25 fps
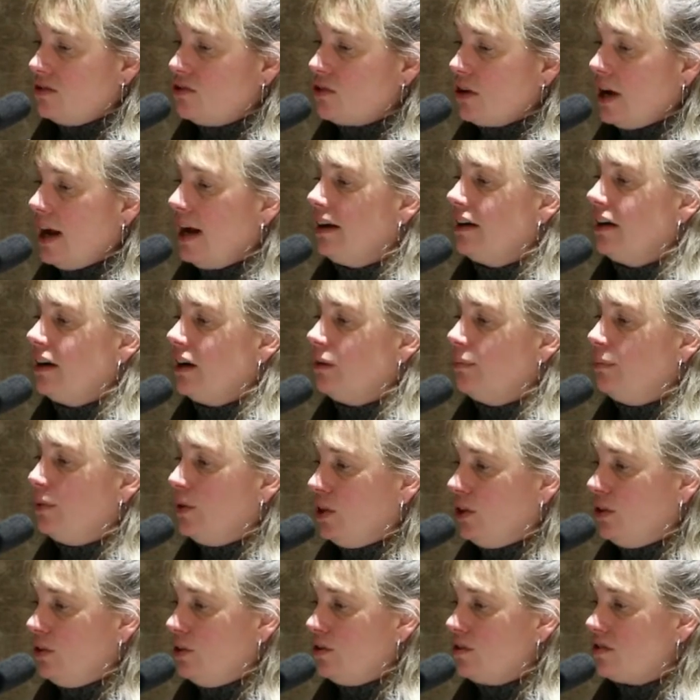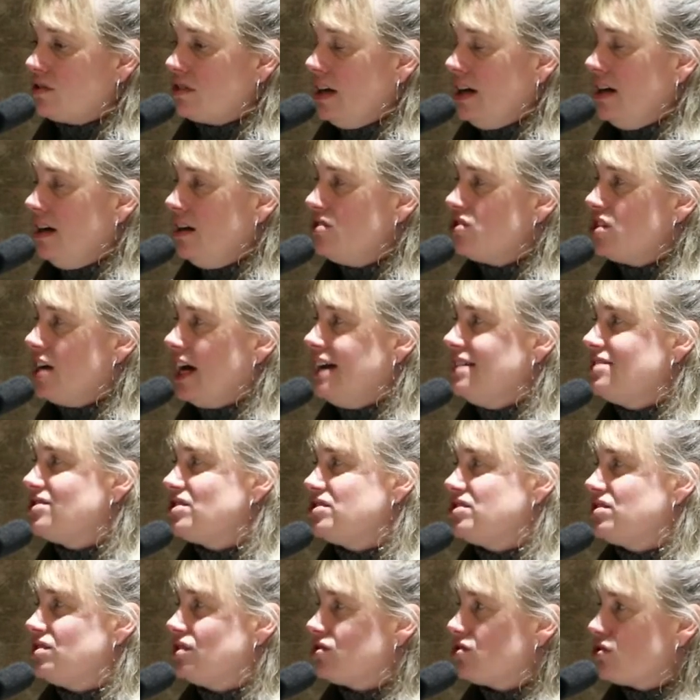drug abuse
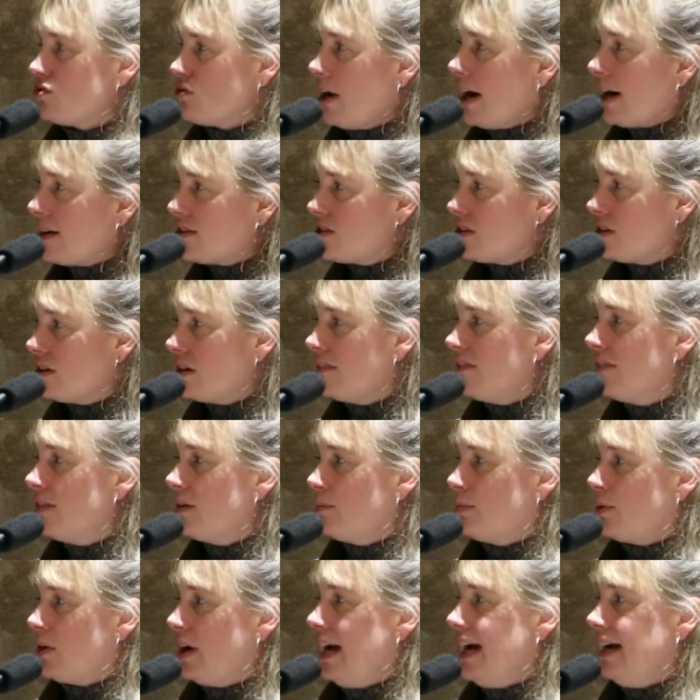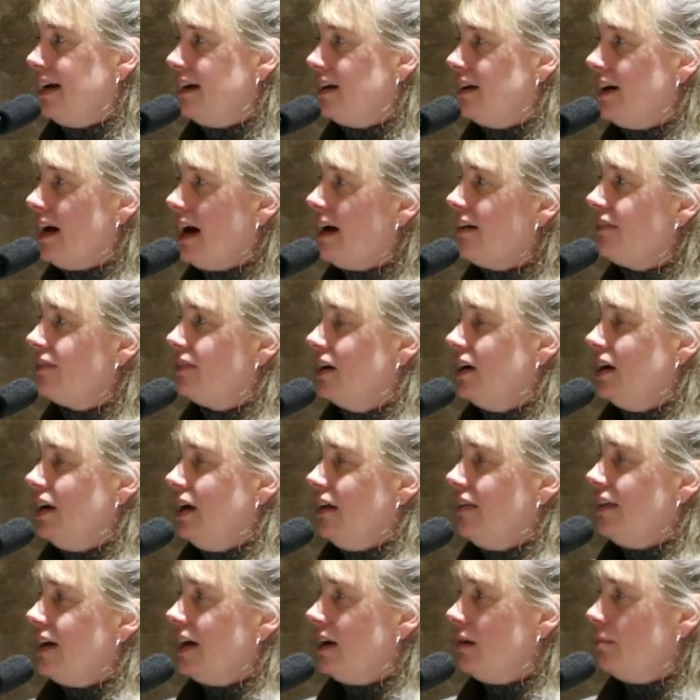changes the structure of the brain enough
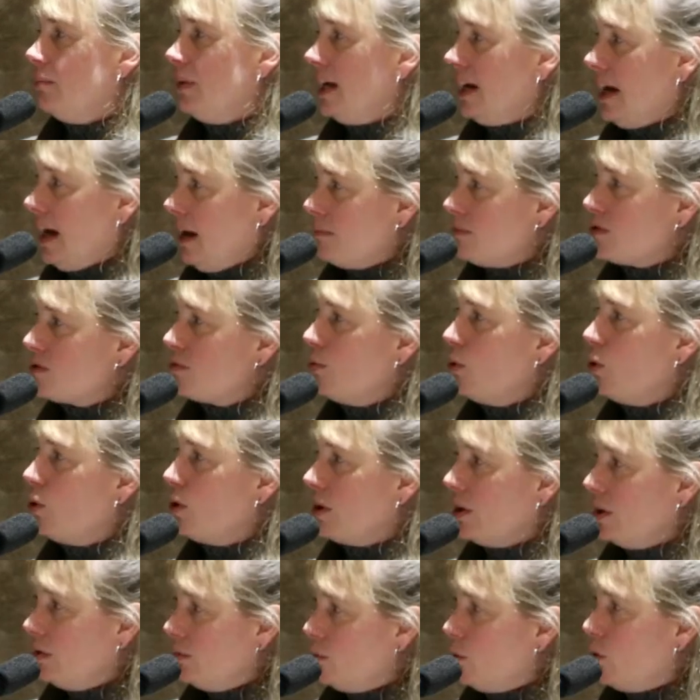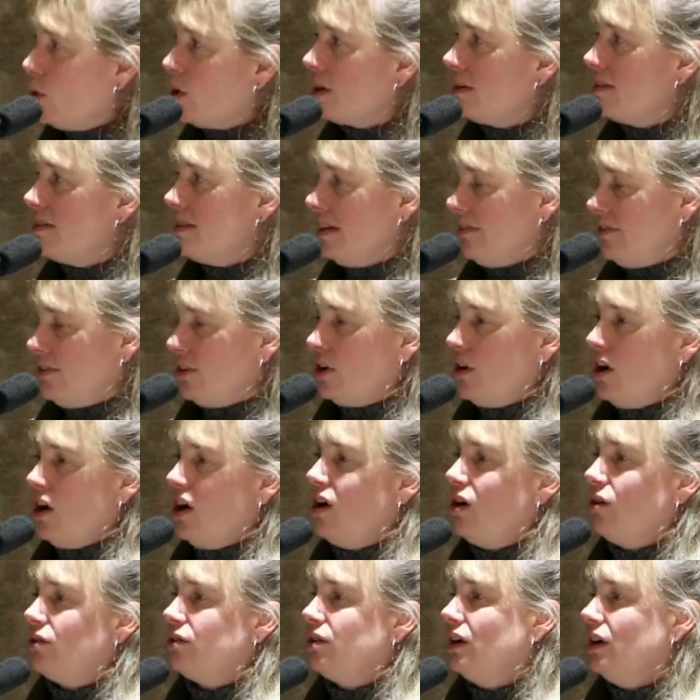that it becomes more and more
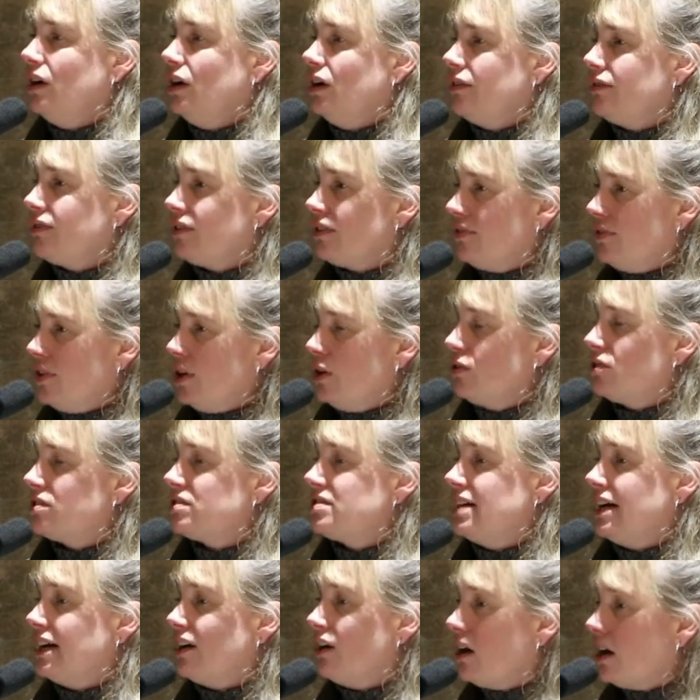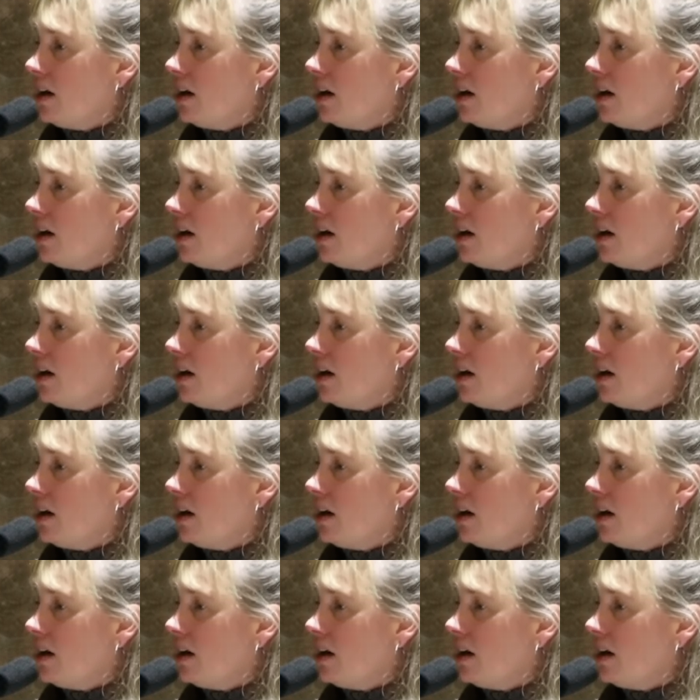difficult for folks that